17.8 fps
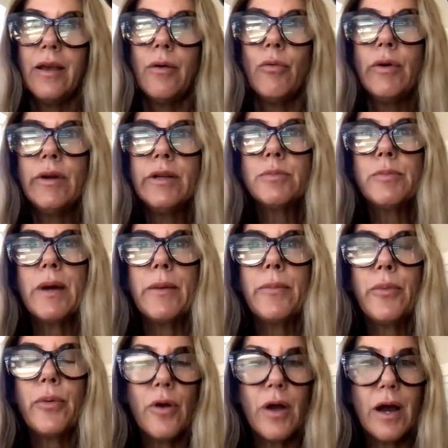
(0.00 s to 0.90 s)
what is
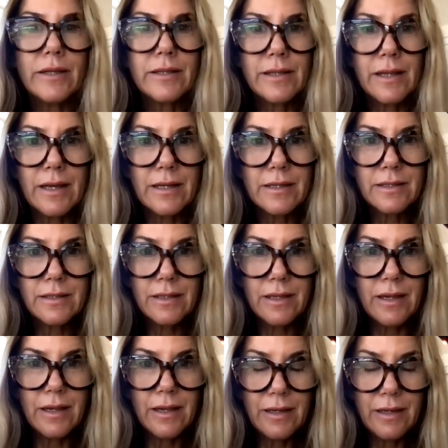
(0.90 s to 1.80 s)
my process
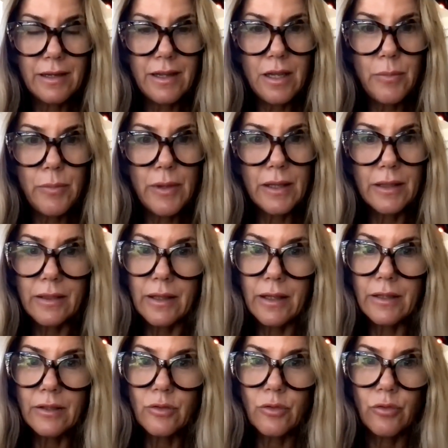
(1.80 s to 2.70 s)
in keeping
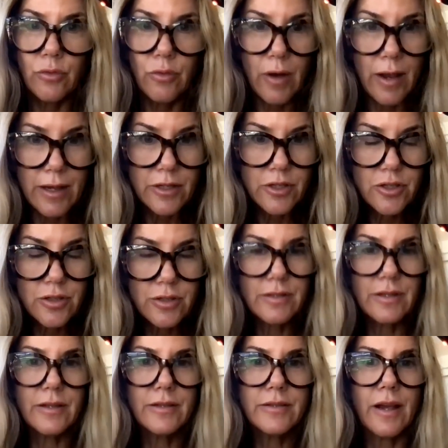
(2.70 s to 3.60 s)
things fresh
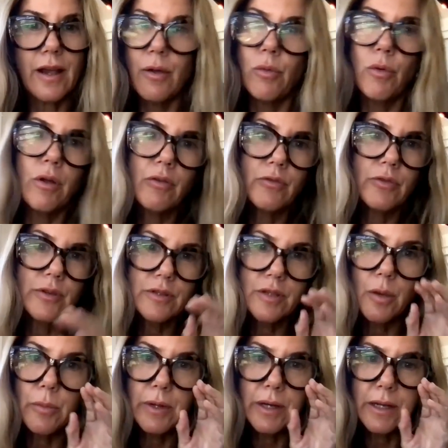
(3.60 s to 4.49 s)
since I work for
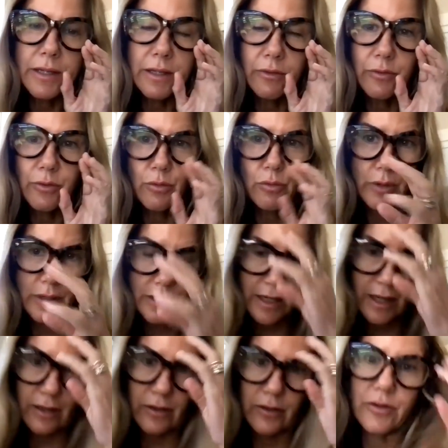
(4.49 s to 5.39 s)
so many different
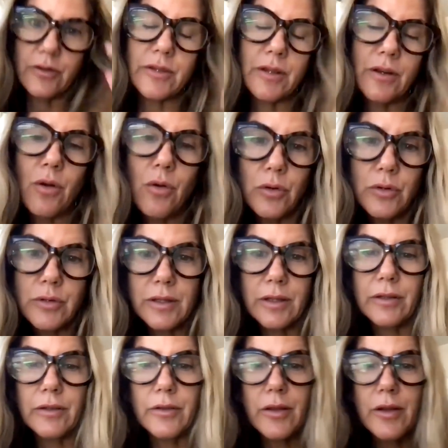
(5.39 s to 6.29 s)
retailers and
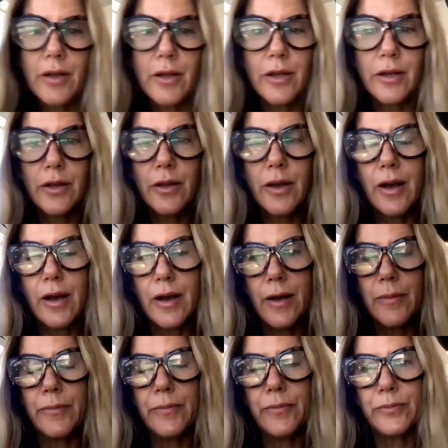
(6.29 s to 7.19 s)
wholesale
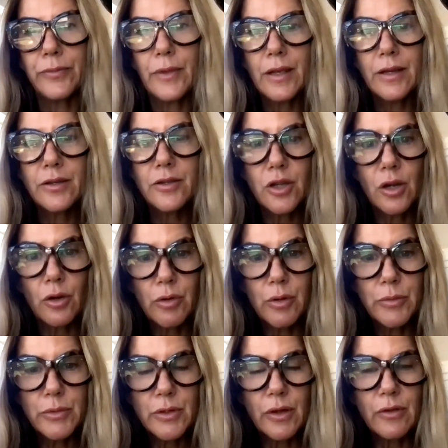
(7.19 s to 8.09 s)

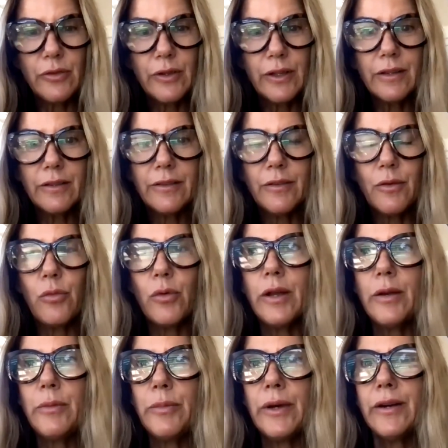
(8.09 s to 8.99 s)
showrooms. So I figured
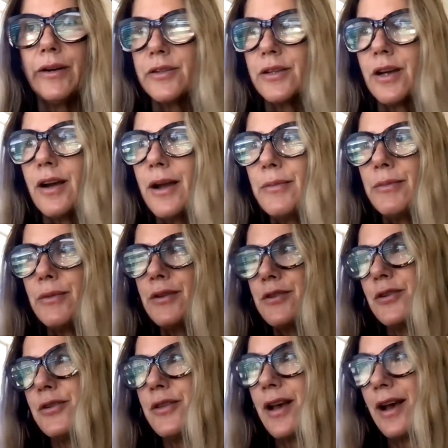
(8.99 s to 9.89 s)
what better time
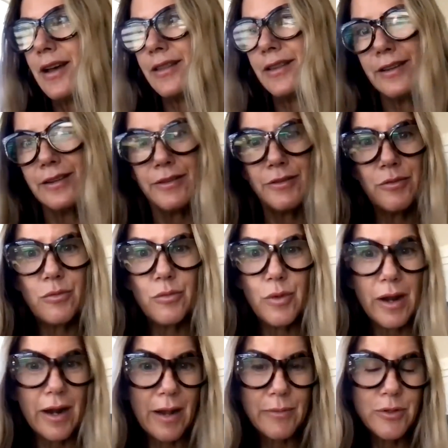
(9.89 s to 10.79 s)
to do that than
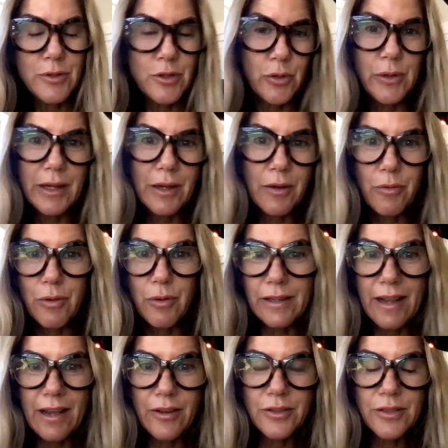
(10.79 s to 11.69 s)
when I'm doing it
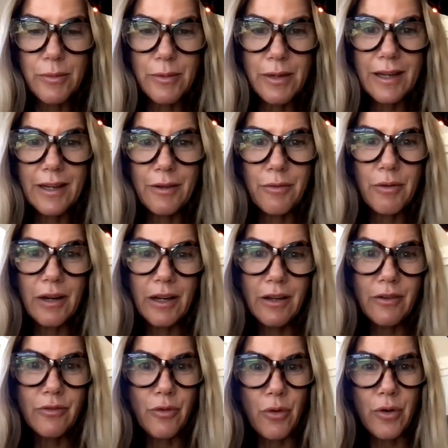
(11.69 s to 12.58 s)
right now as I'm getting
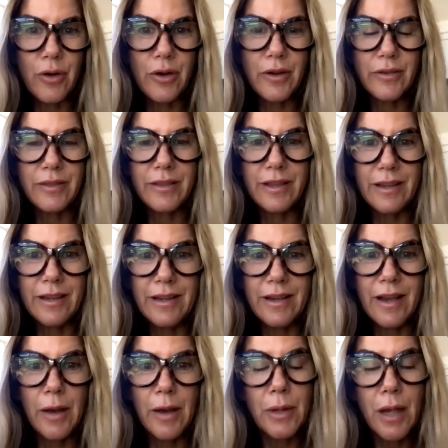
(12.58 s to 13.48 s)
ready for
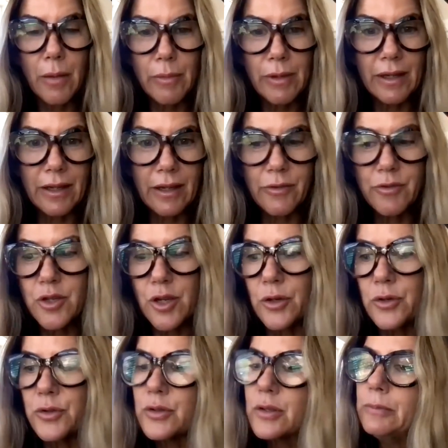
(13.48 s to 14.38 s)
the upcoming gift
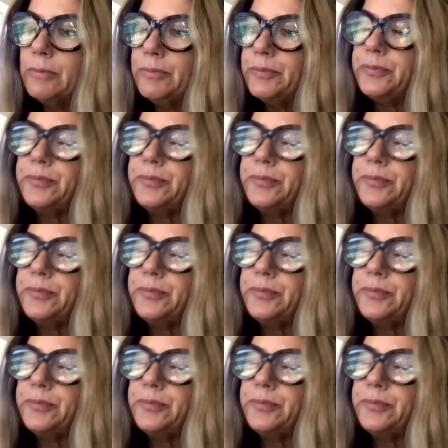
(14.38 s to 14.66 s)
shows.